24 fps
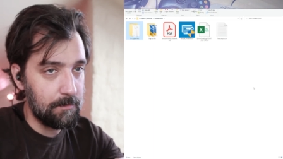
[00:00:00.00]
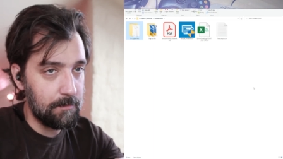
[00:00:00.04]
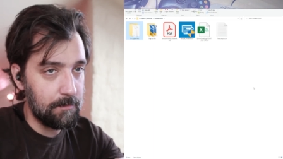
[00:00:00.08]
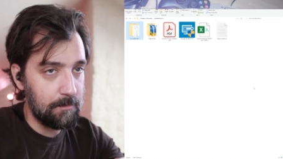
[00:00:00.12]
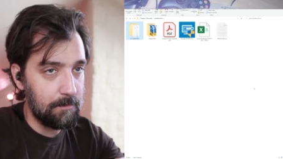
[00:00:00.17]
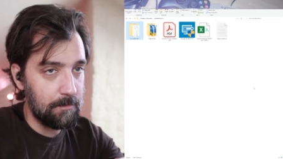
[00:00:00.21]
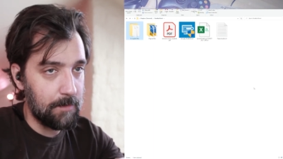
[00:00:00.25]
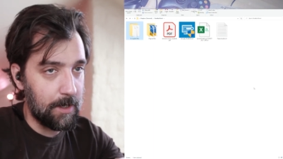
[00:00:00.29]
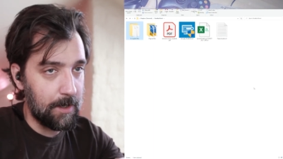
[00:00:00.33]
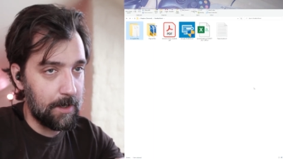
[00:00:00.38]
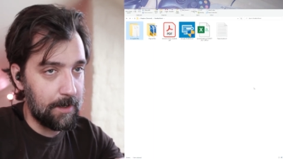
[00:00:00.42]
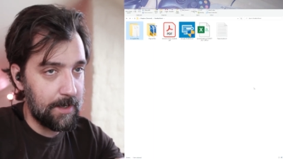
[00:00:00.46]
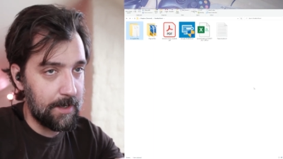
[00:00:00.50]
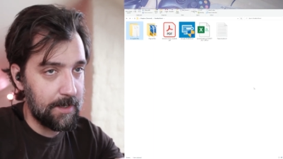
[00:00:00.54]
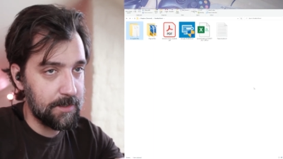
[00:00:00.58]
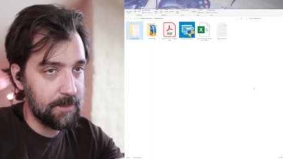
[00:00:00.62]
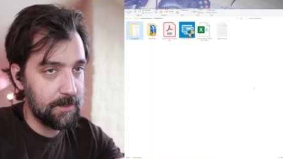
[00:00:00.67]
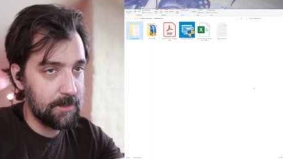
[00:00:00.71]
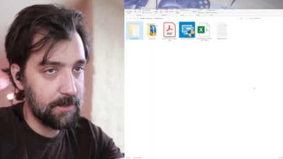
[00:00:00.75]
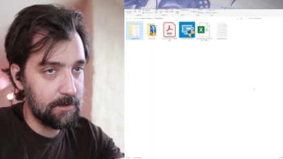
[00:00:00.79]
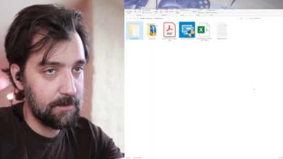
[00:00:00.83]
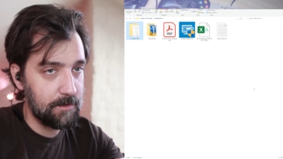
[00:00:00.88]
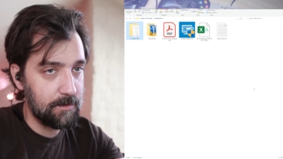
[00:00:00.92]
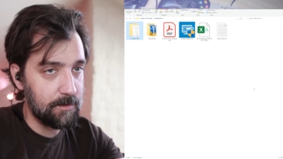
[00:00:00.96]
my N A
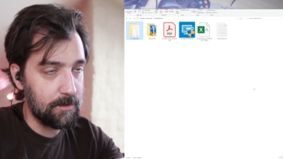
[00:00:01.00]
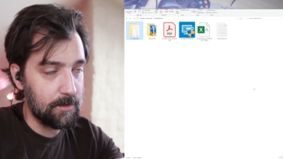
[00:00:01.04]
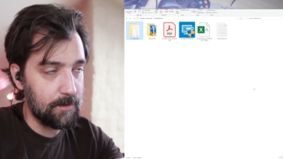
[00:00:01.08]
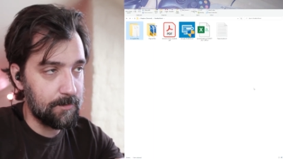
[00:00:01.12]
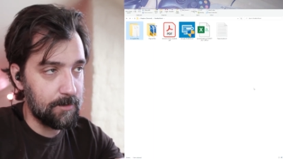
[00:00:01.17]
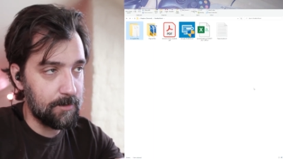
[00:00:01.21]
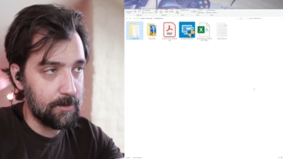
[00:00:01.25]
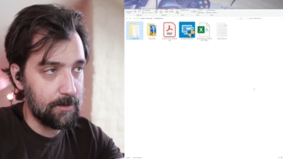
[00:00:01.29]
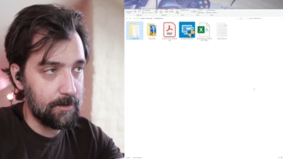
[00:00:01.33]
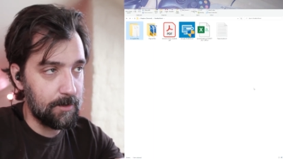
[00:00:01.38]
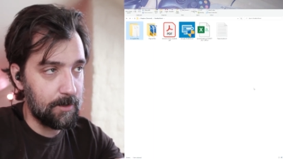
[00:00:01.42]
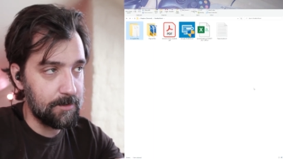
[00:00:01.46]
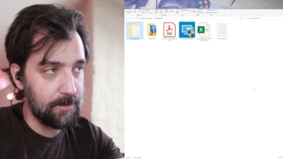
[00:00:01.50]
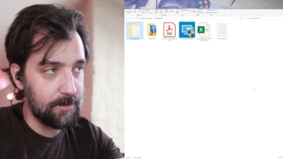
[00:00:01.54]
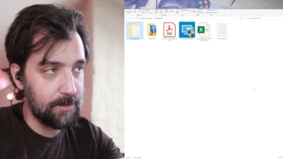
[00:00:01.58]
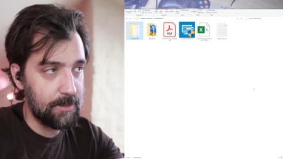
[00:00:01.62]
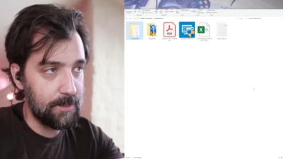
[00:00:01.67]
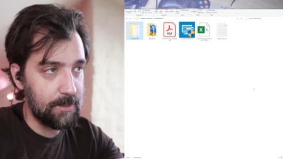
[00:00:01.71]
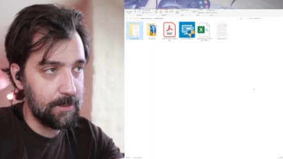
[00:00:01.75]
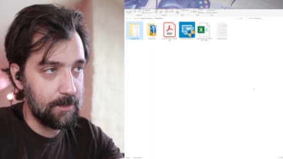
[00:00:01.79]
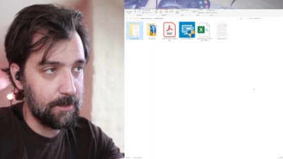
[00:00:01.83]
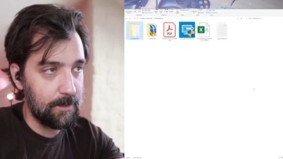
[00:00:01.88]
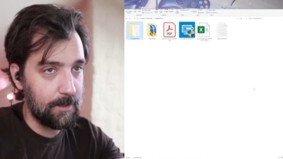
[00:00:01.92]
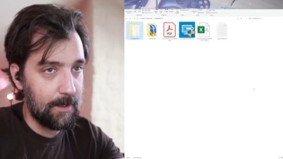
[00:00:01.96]
S server
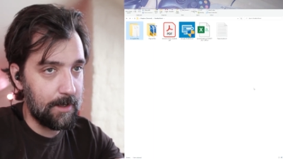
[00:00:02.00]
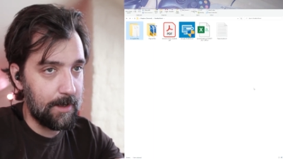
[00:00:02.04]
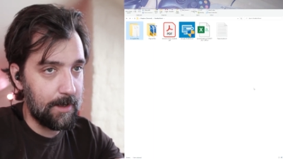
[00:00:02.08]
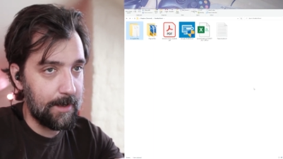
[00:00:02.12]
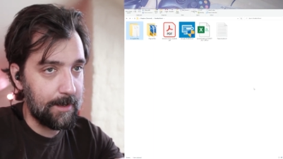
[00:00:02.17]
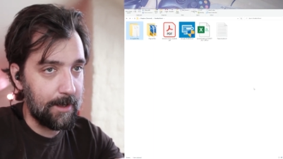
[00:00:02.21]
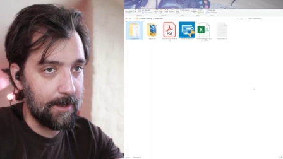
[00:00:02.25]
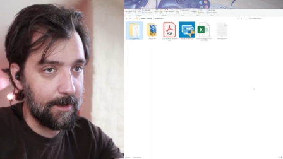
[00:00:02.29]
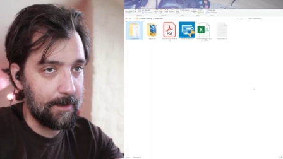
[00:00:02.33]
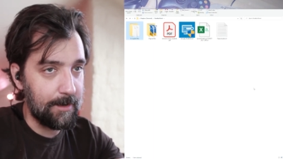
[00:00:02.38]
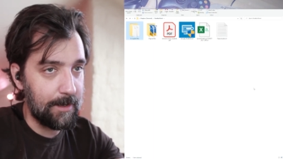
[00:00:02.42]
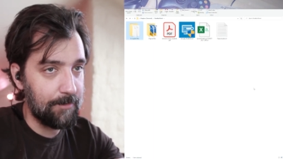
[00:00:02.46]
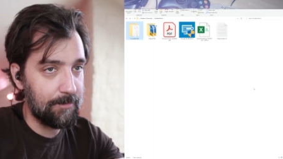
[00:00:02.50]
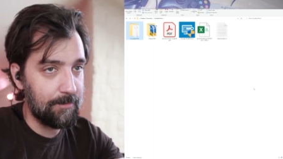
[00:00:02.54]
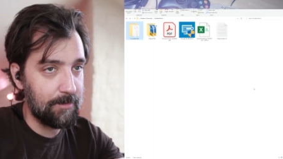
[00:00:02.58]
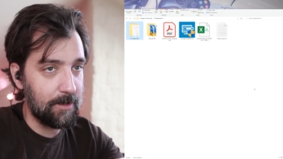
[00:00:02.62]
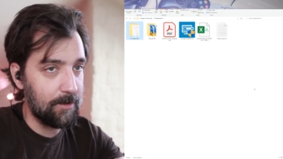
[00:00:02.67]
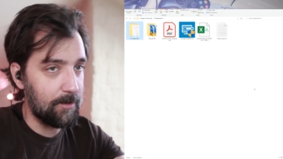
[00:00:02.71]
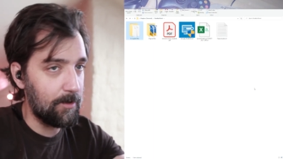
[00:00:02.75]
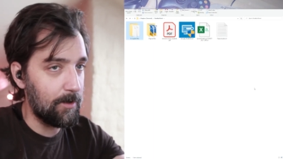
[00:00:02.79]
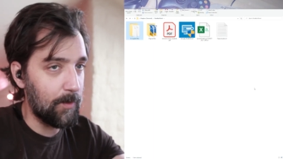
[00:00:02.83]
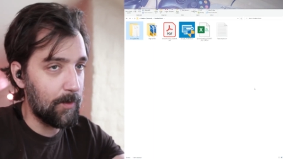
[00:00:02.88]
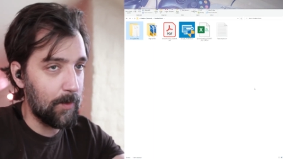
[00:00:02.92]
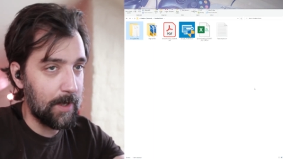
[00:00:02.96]
until I got a
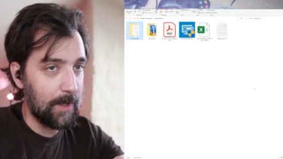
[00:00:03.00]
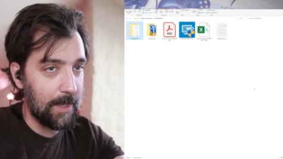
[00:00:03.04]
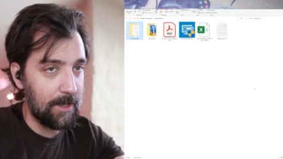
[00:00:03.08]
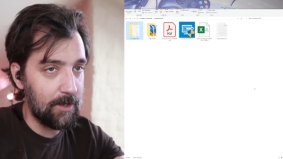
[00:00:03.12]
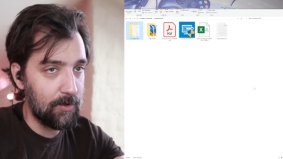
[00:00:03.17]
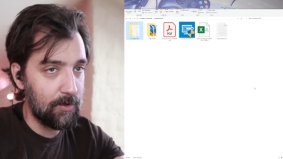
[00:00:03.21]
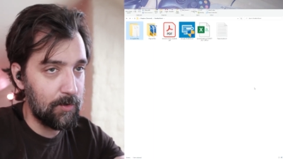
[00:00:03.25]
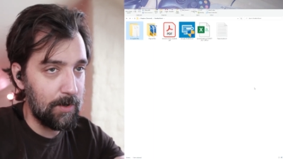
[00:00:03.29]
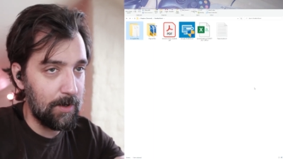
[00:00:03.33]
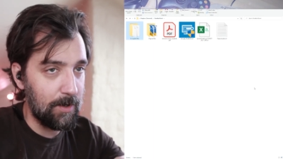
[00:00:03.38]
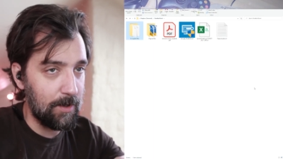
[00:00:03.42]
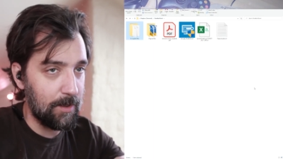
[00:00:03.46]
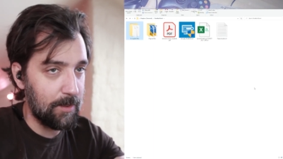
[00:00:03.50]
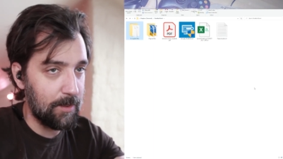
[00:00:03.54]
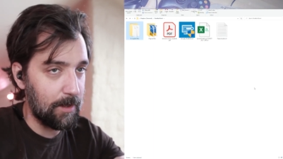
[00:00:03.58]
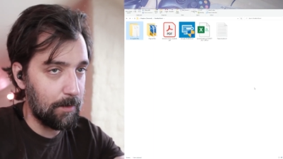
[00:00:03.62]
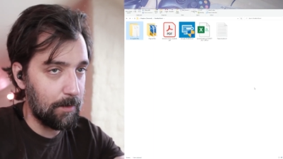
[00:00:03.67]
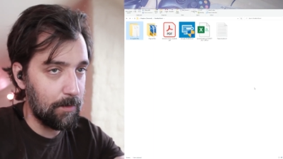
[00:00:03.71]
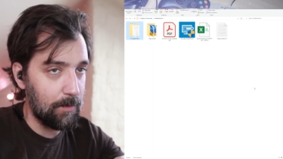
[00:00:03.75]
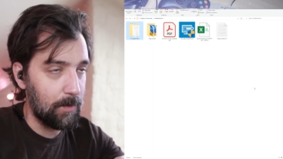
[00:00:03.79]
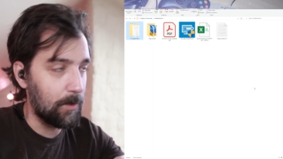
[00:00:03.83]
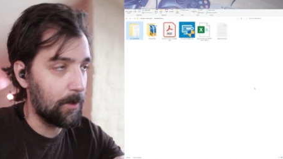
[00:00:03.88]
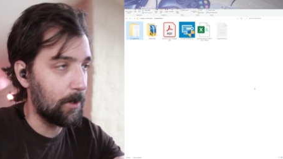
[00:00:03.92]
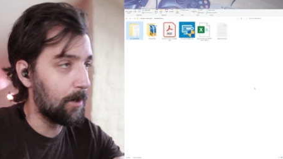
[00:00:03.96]
definite no, we can't do anything
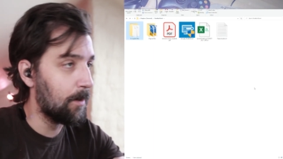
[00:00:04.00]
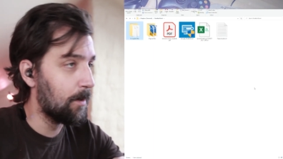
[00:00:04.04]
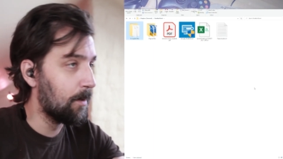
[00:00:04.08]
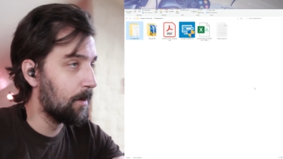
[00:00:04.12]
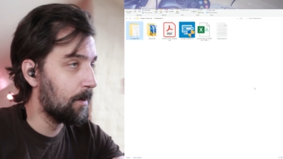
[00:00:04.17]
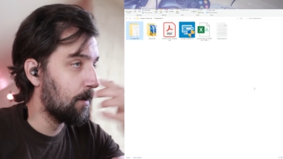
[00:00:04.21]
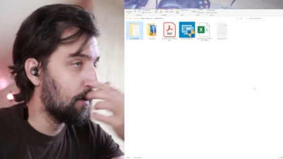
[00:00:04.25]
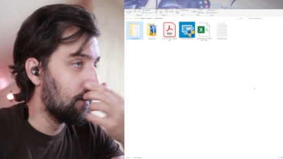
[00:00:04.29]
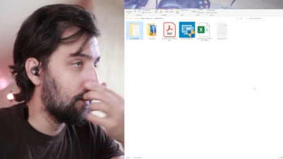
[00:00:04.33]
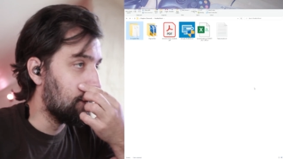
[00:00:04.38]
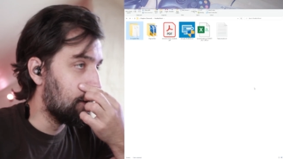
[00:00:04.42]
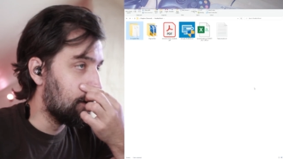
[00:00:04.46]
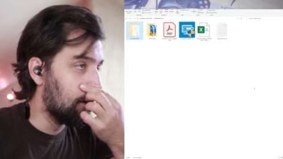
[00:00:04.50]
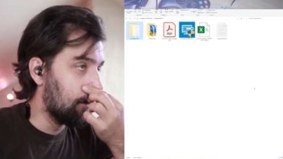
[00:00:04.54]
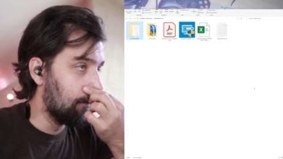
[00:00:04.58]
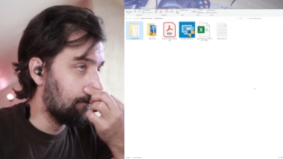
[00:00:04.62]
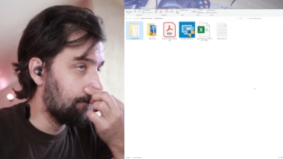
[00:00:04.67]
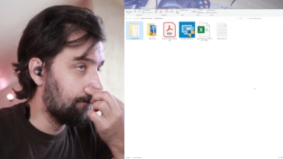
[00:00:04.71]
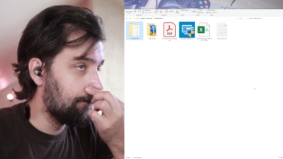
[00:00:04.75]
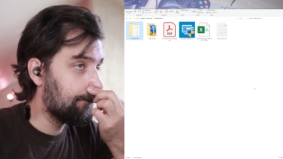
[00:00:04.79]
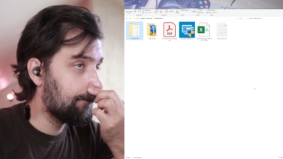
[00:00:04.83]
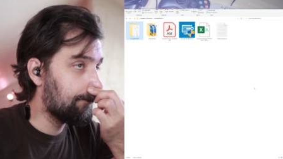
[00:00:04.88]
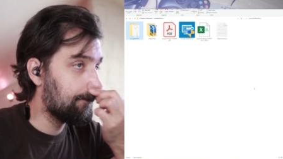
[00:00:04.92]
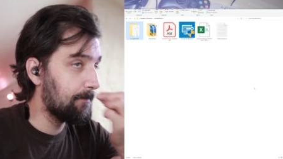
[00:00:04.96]
more.
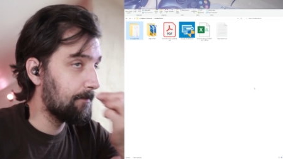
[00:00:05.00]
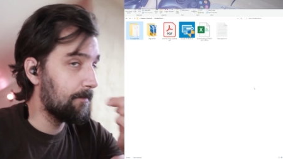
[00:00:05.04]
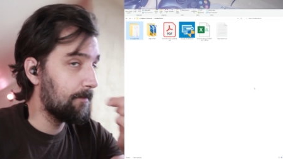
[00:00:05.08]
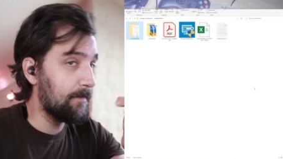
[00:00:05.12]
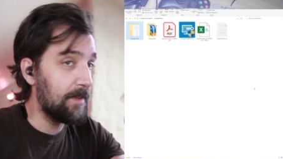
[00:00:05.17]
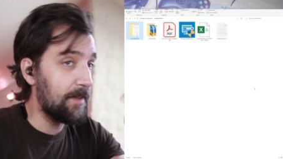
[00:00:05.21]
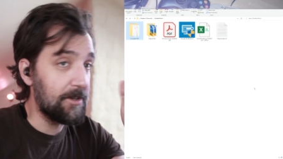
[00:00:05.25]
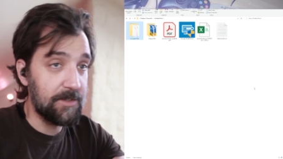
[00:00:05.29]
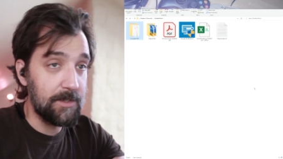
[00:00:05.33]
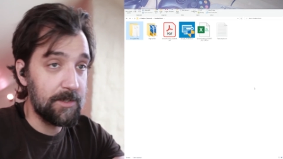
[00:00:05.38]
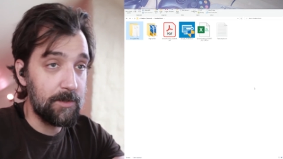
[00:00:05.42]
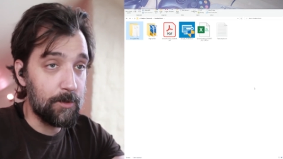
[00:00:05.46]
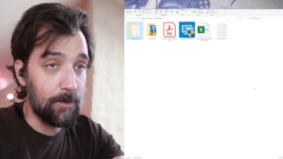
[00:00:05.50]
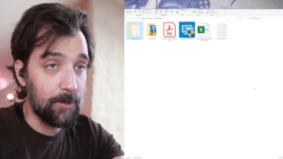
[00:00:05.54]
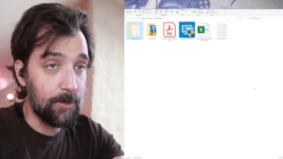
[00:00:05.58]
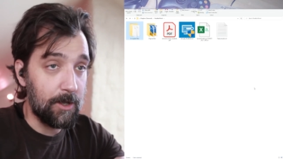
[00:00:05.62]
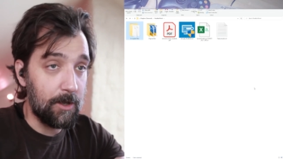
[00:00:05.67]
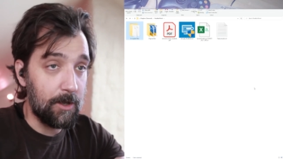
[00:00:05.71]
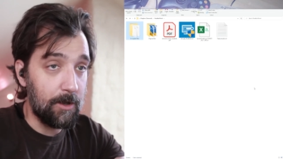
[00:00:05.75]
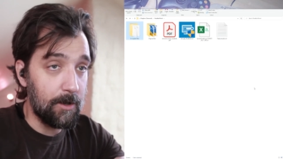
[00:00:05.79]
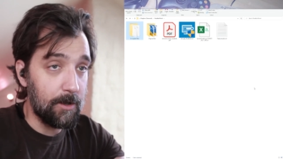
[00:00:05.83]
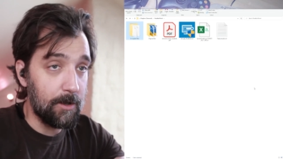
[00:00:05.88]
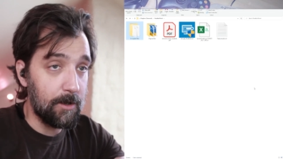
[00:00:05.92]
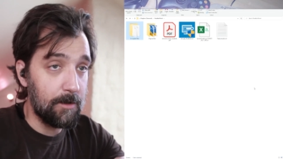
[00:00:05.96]
They're still
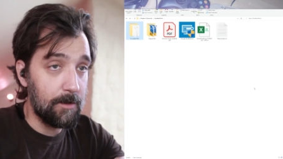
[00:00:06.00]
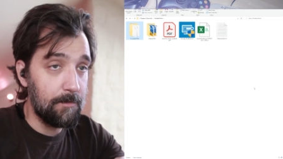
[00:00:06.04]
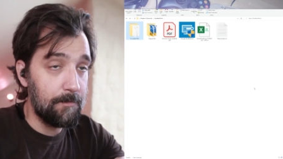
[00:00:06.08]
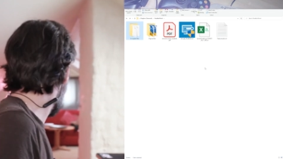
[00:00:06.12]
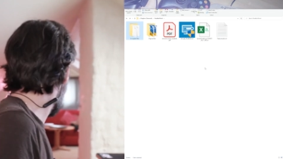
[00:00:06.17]
working on it.